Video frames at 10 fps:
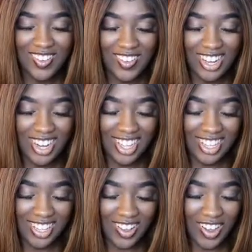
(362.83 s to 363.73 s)
when,
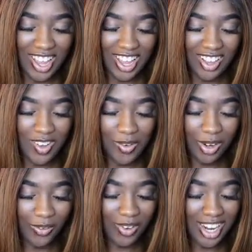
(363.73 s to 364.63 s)
okay, I don't
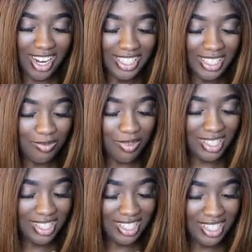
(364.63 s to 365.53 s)
want to read all these
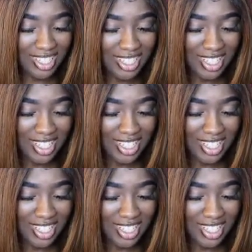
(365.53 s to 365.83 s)
messages.